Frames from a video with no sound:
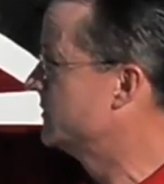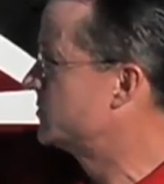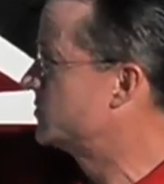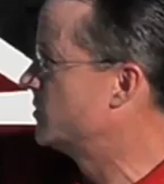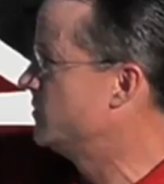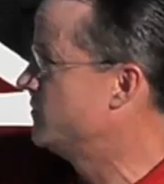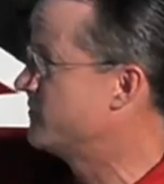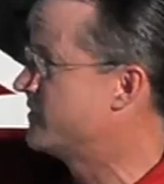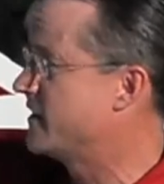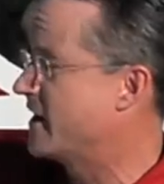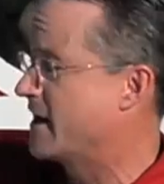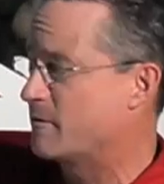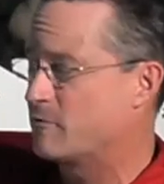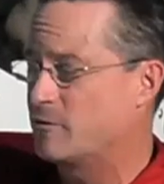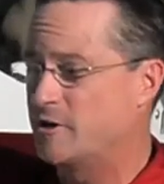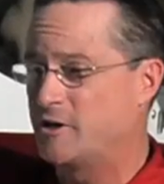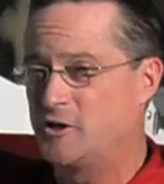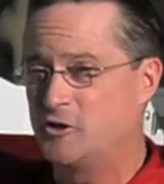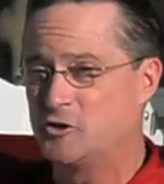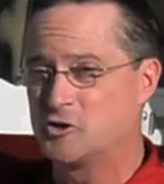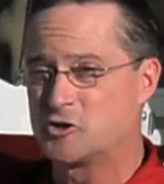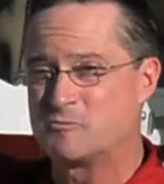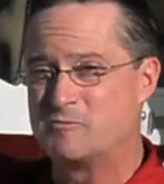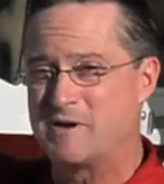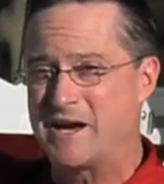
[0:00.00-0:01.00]
So you've got
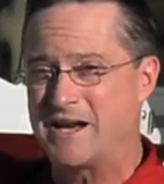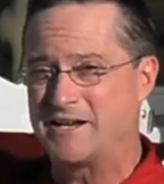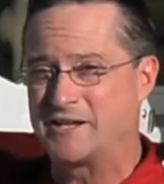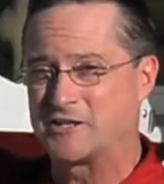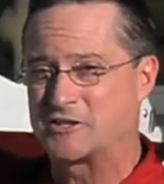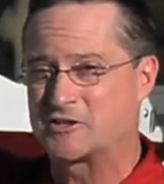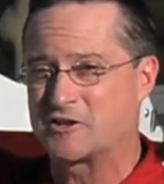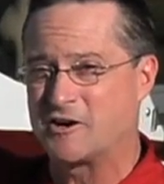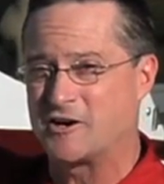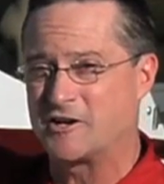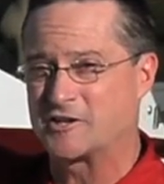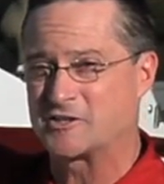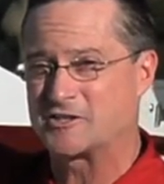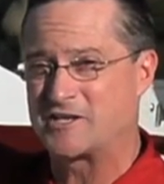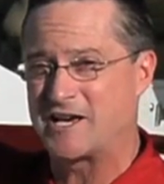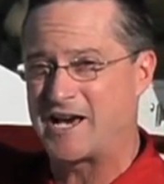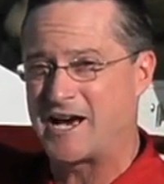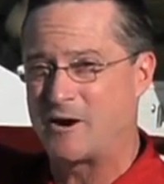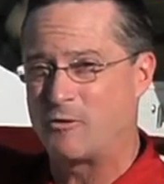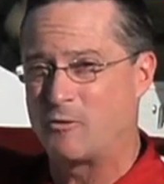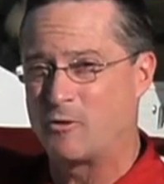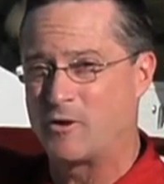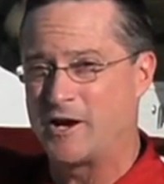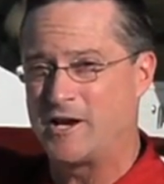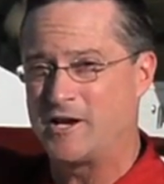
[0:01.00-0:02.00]
reduced maintenance costs
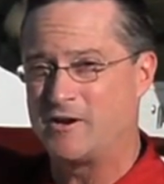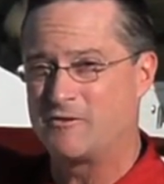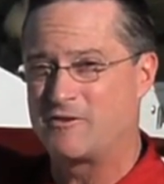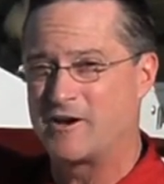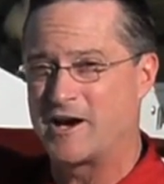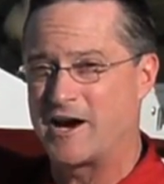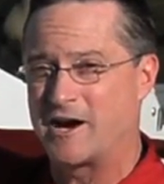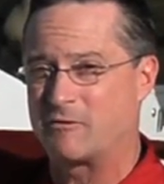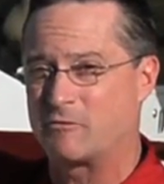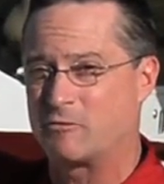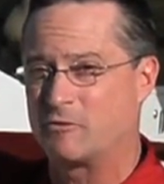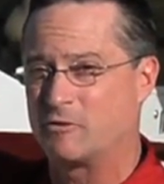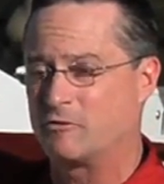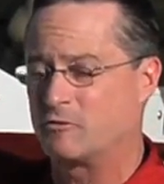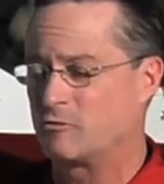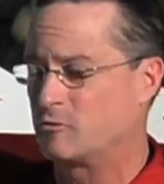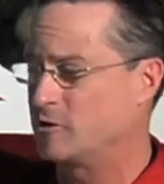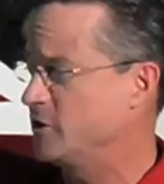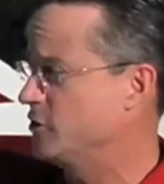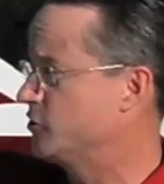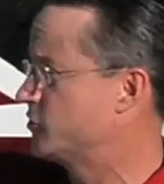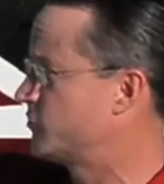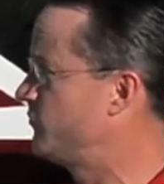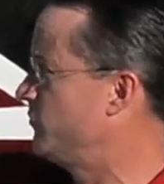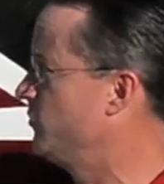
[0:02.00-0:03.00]
that way, you've got
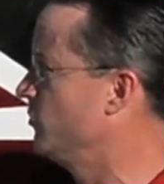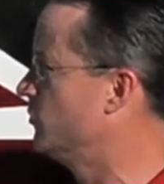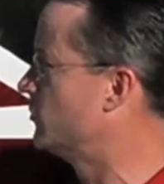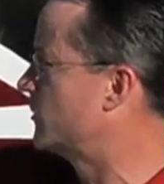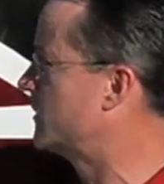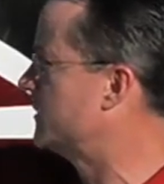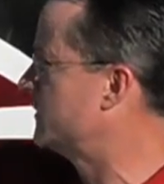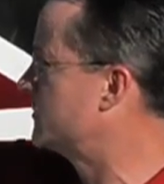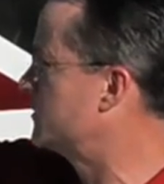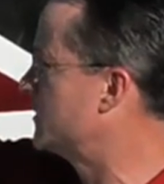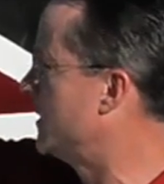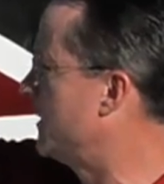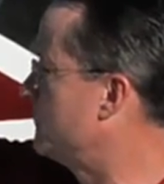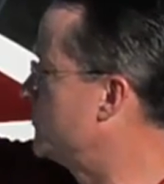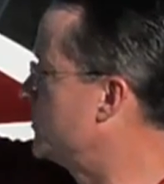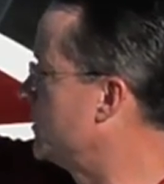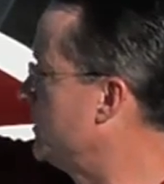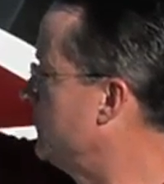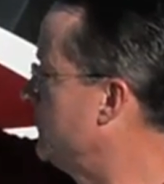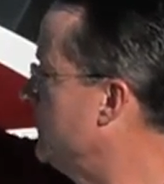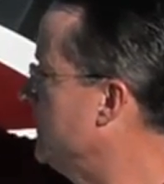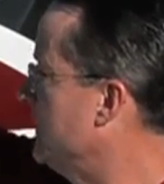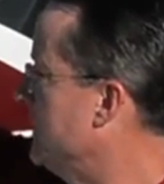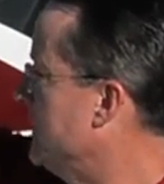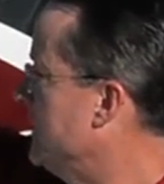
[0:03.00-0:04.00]
reduced fuel
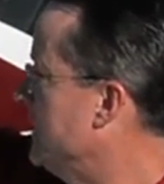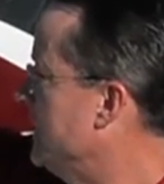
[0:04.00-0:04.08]
consumption,